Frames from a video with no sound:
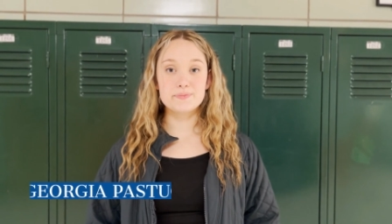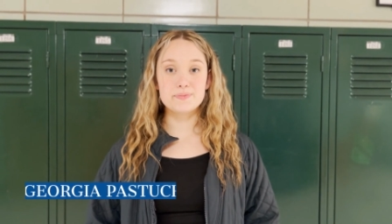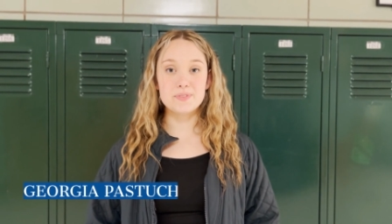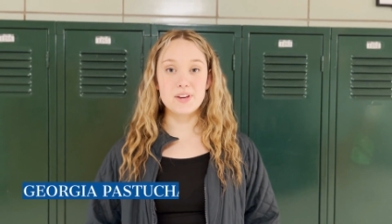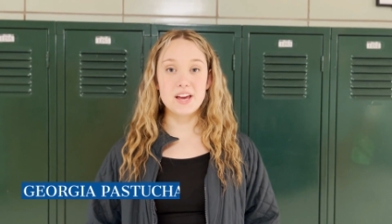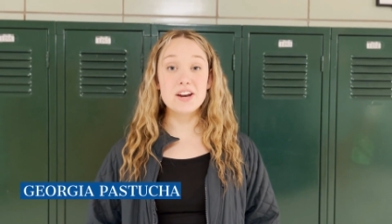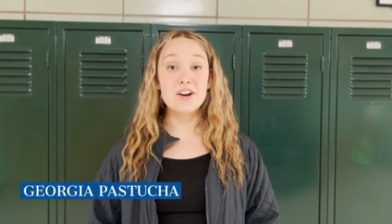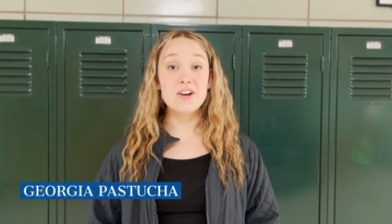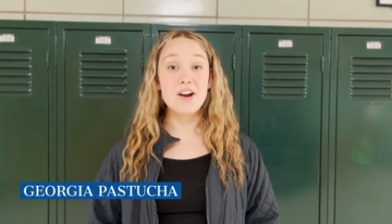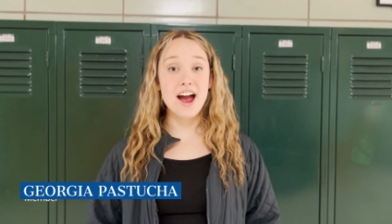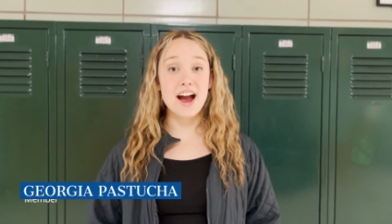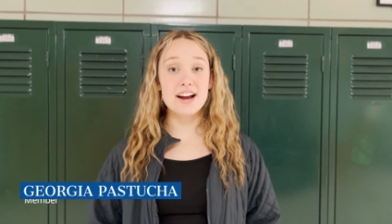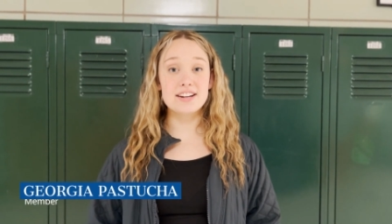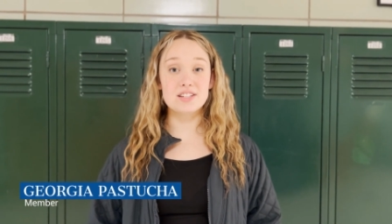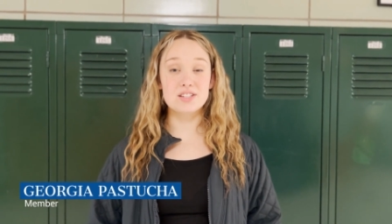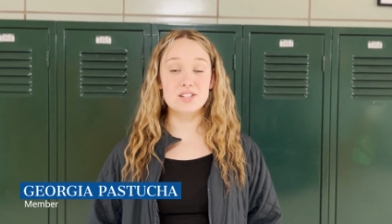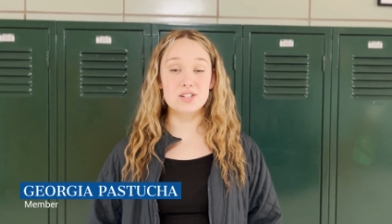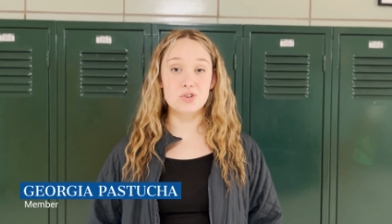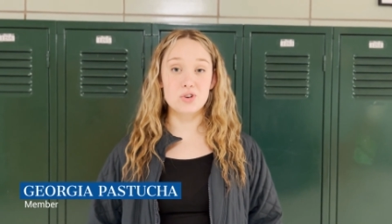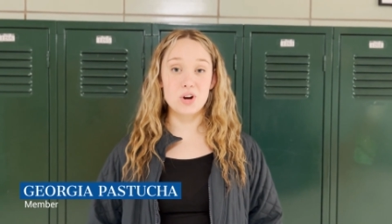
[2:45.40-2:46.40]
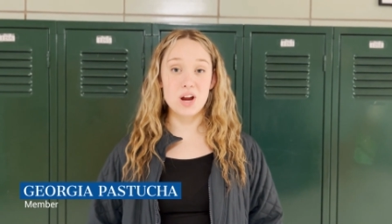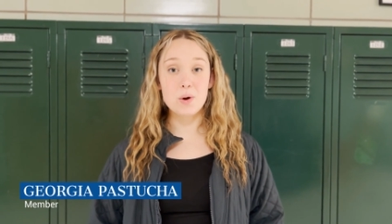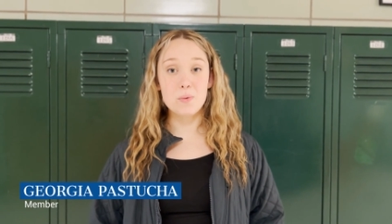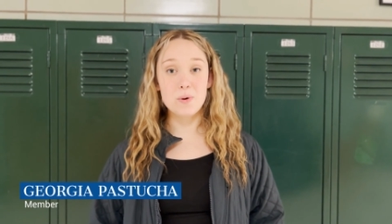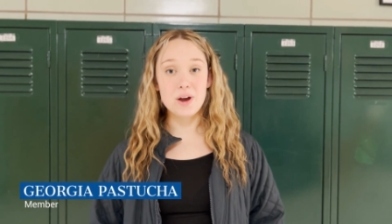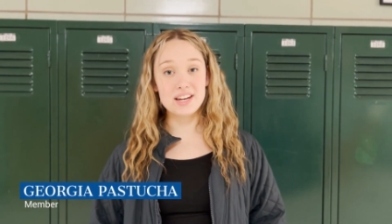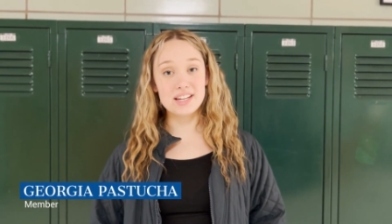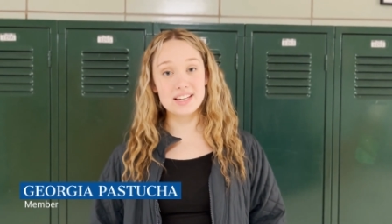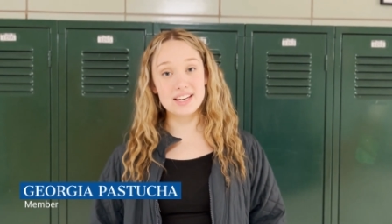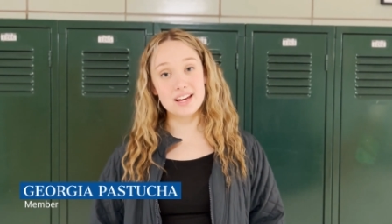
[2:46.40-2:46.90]
Interact is a great
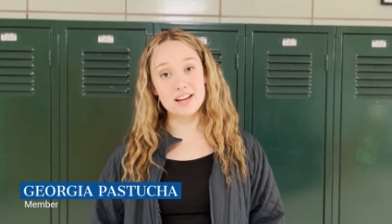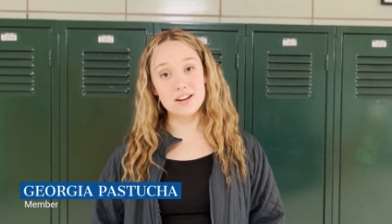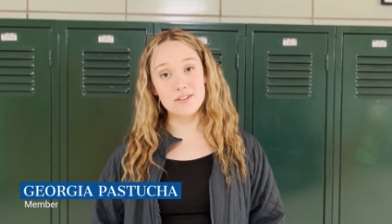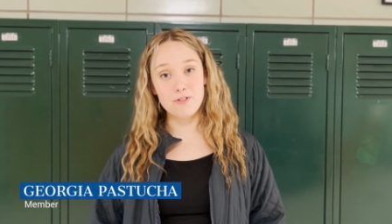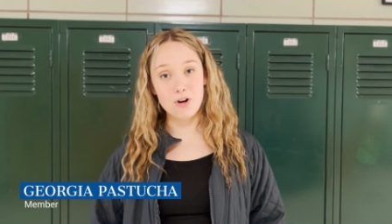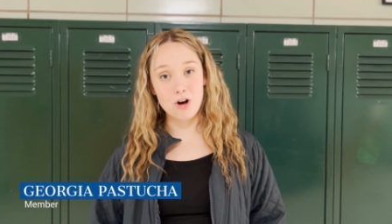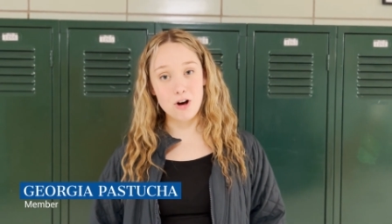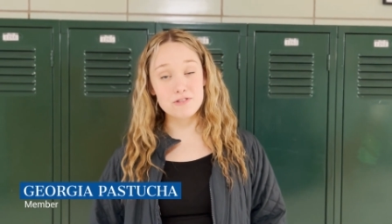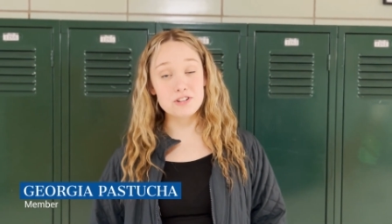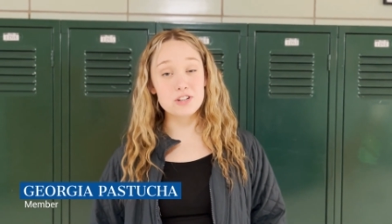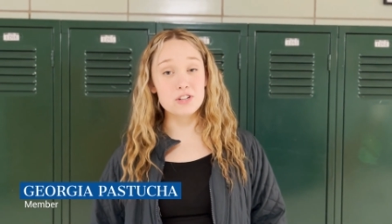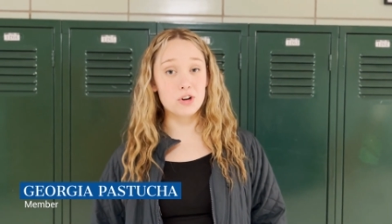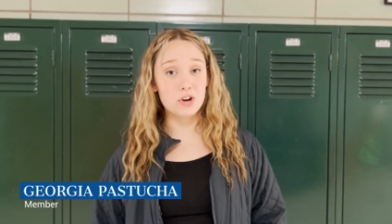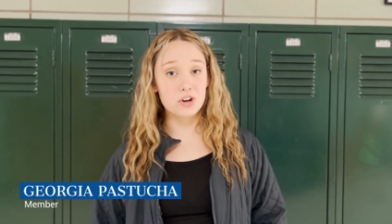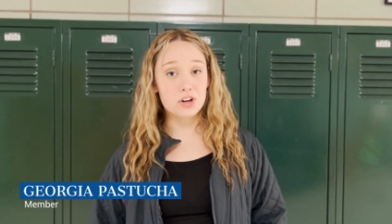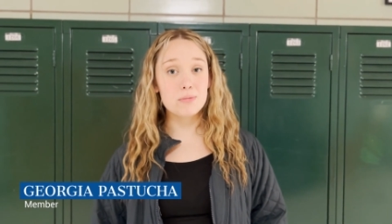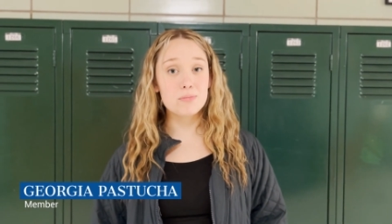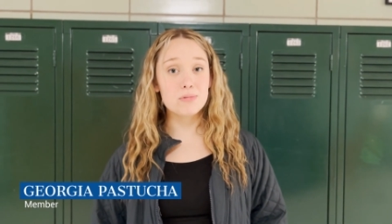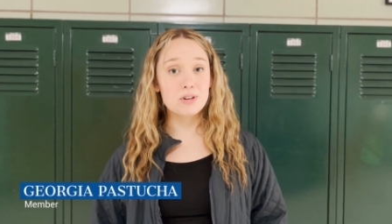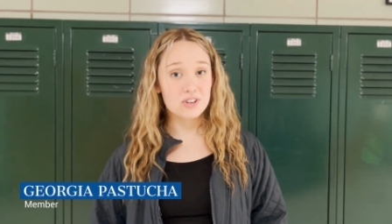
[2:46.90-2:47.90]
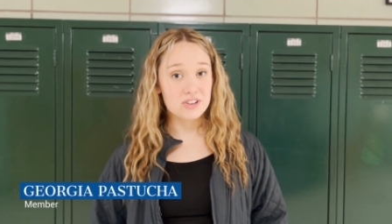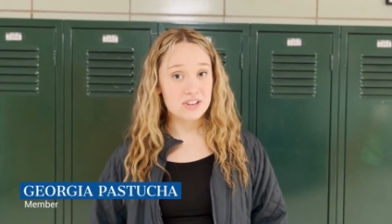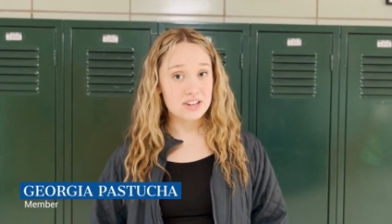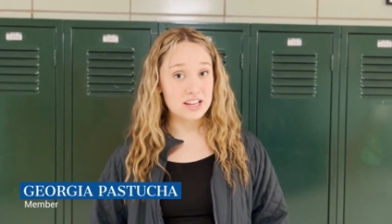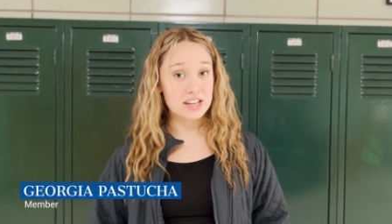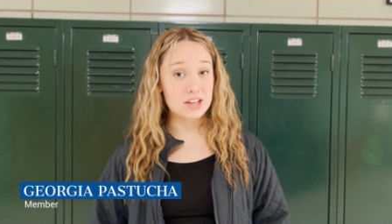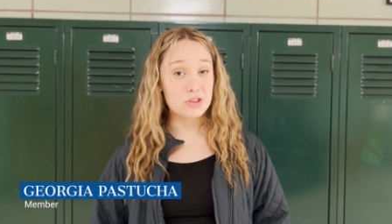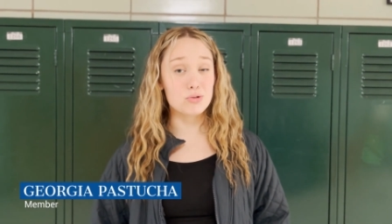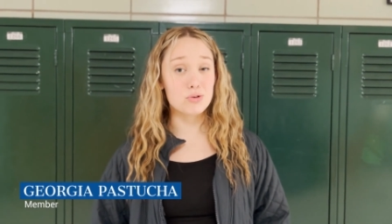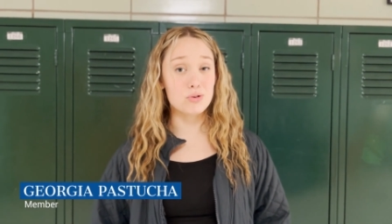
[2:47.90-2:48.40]
way to get involved in your
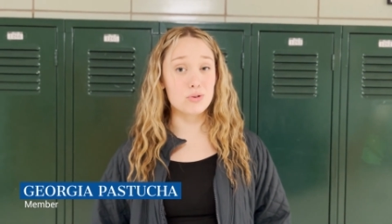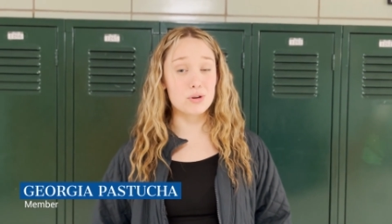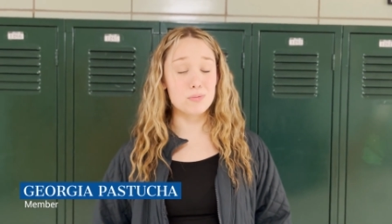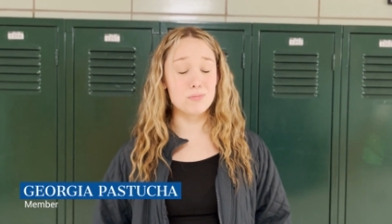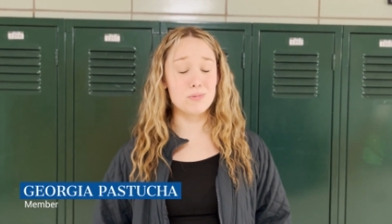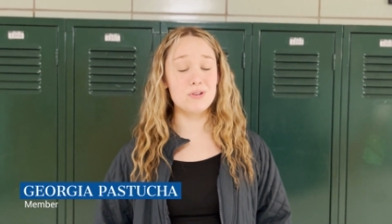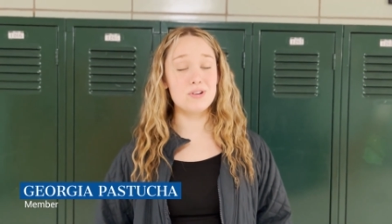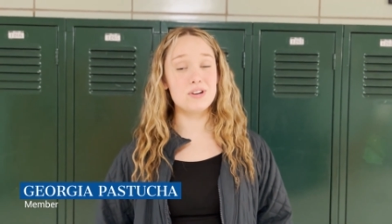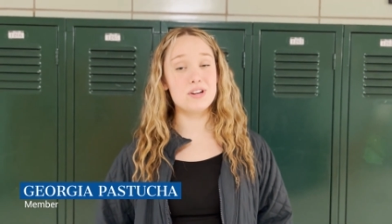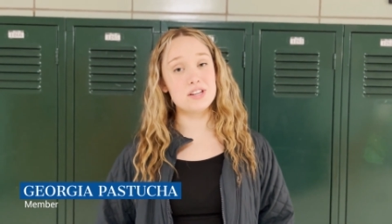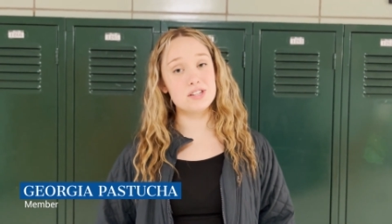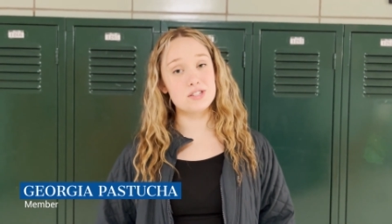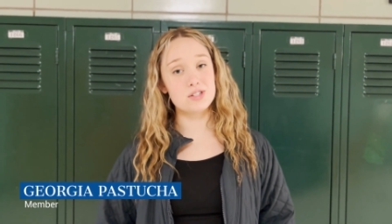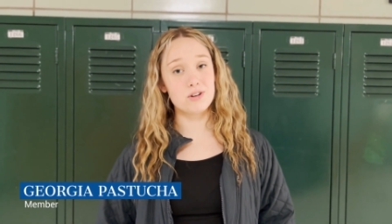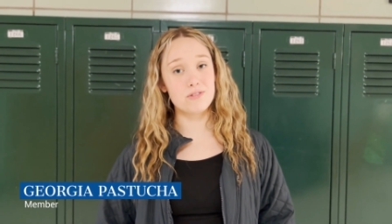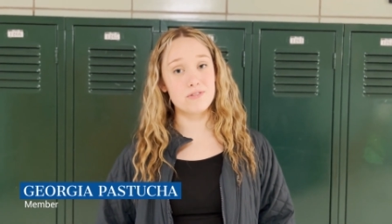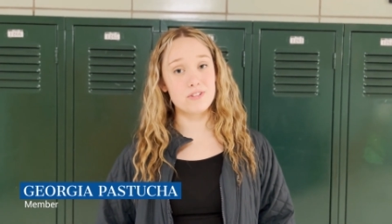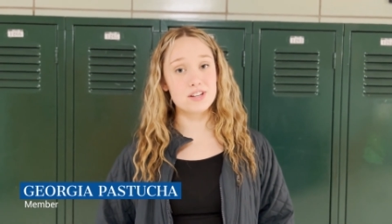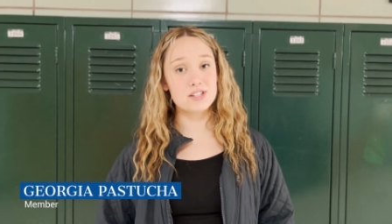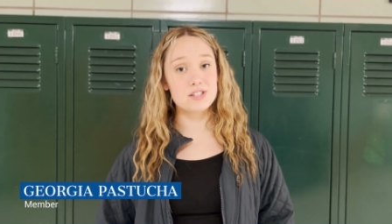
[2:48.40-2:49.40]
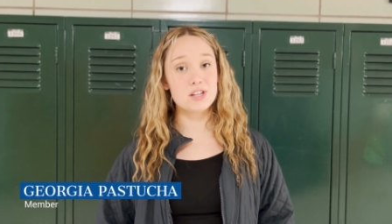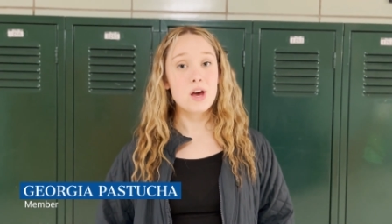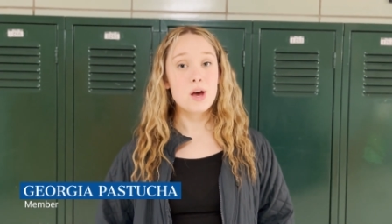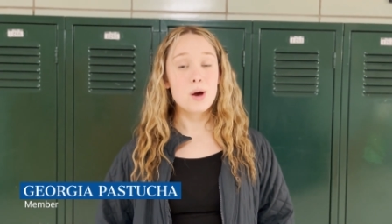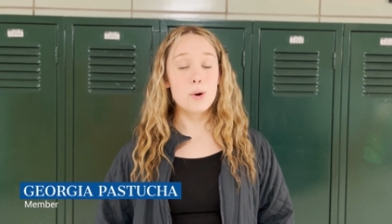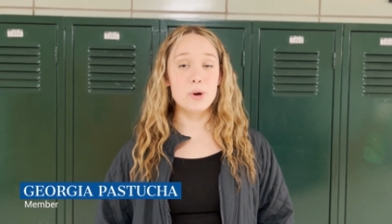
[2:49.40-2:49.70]
community through community service.